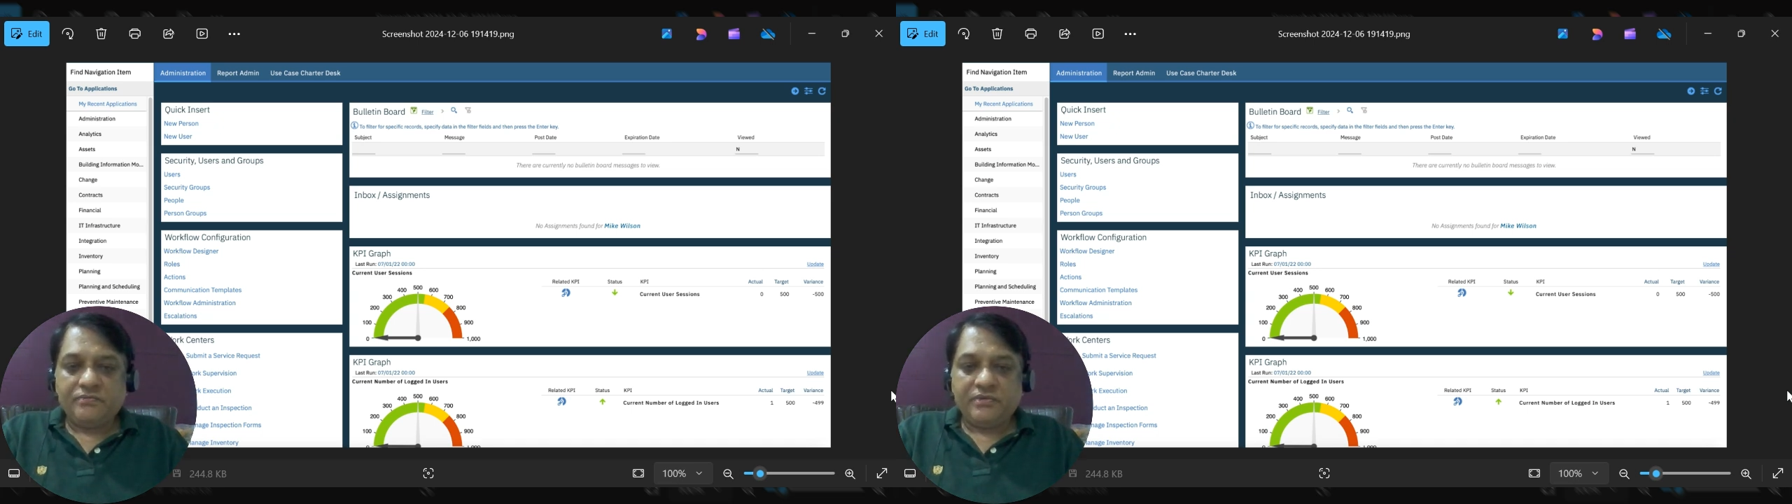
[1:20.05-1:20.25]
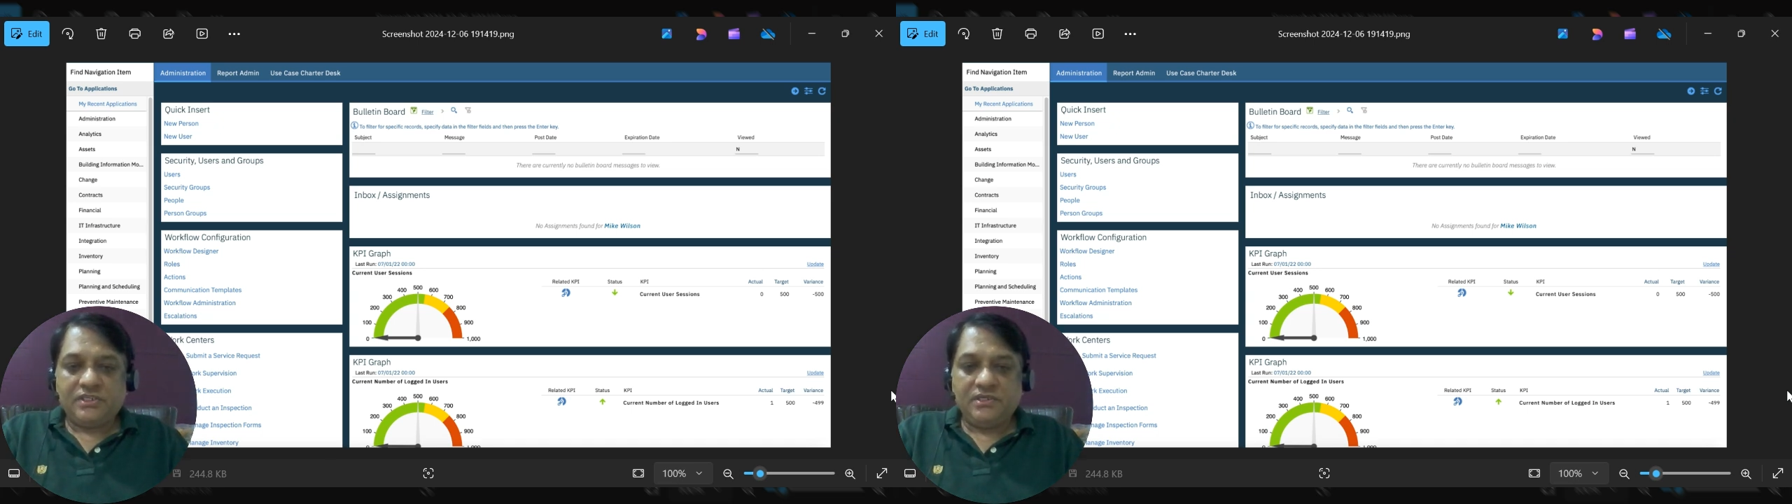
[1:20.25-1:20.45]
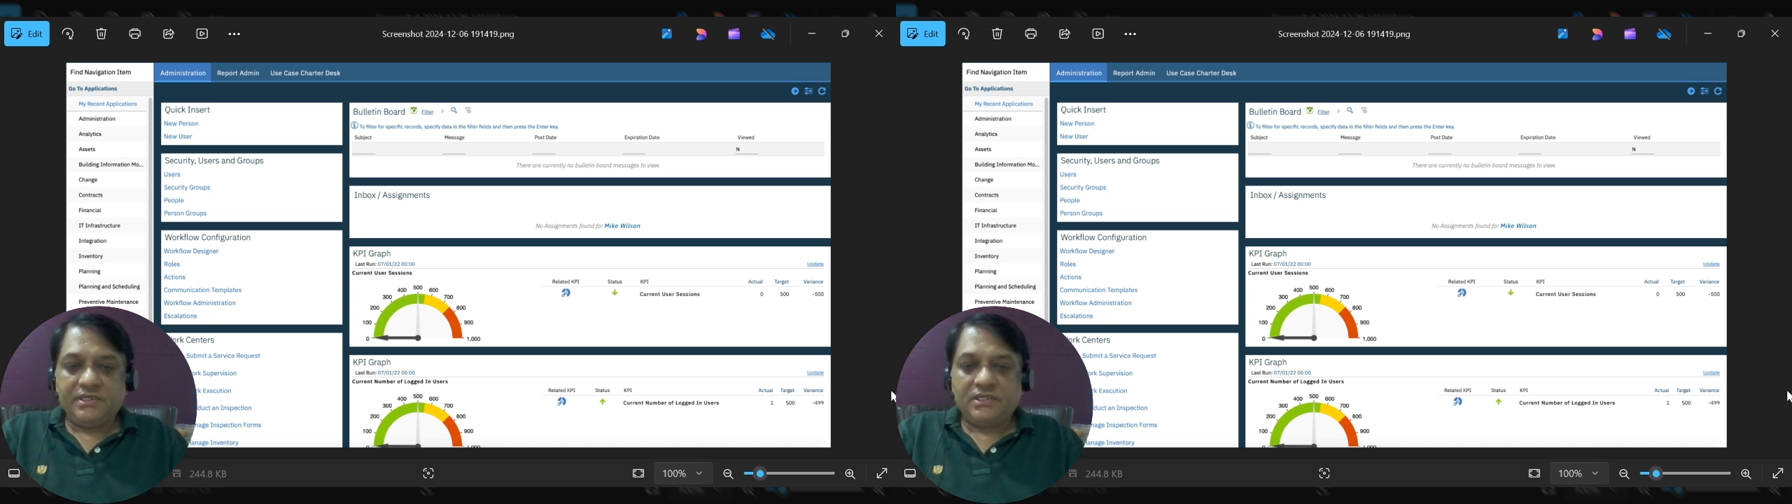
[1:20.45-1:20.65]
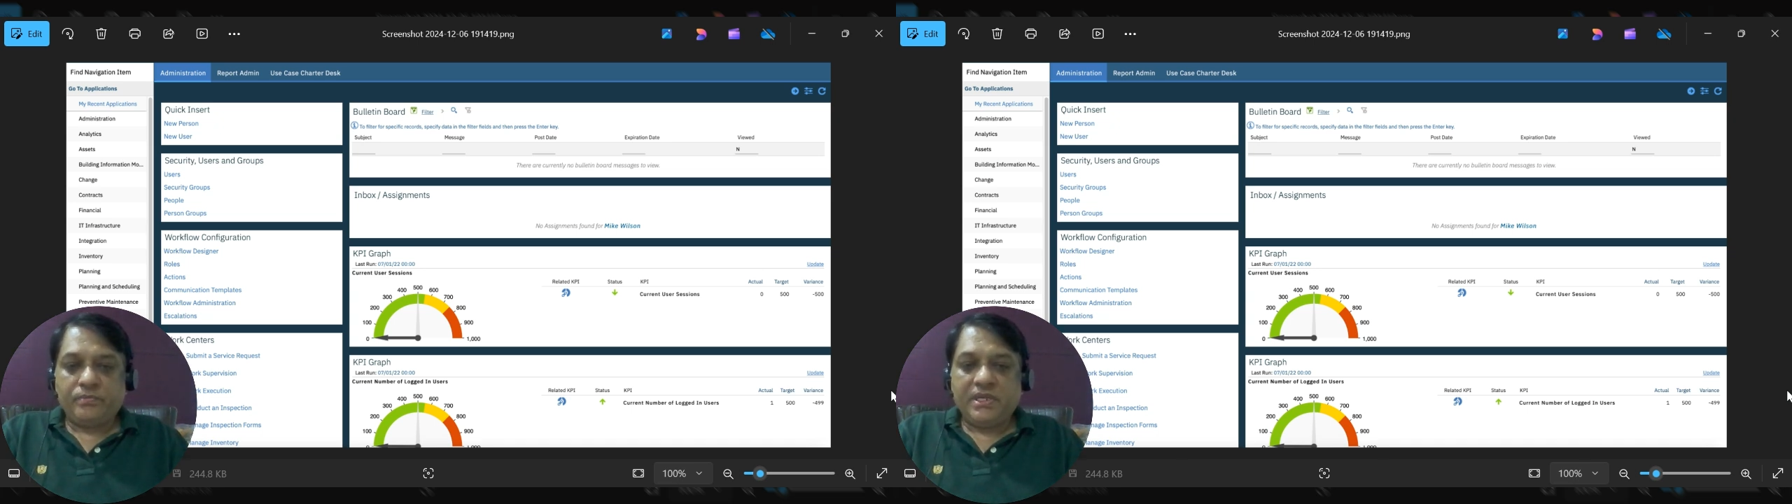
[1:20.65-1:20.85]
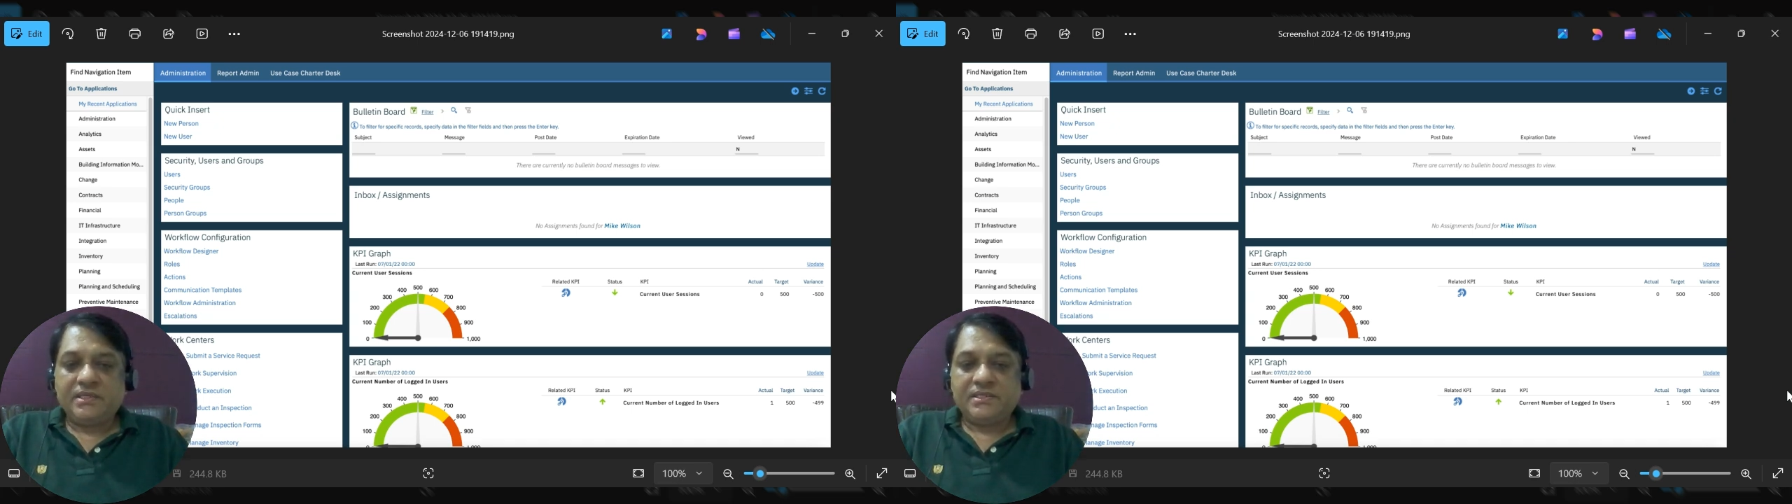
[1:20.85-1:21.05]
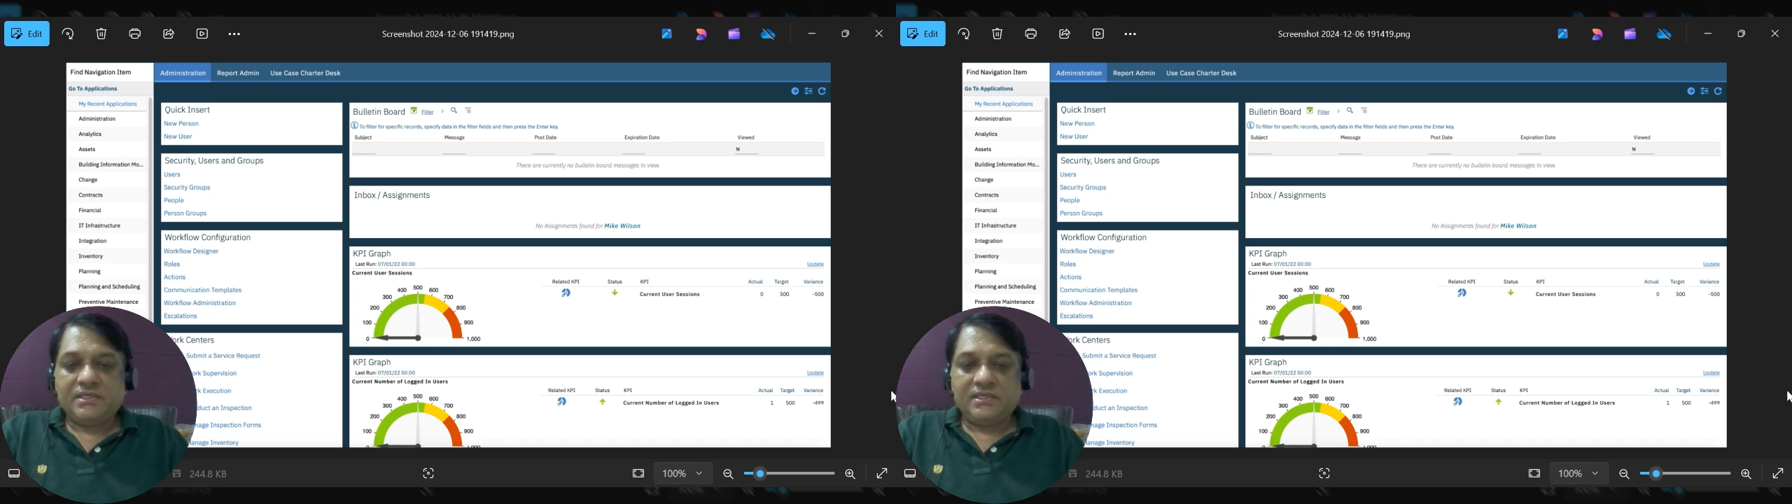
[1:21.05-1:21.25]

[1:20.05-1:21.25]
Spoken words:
which displays the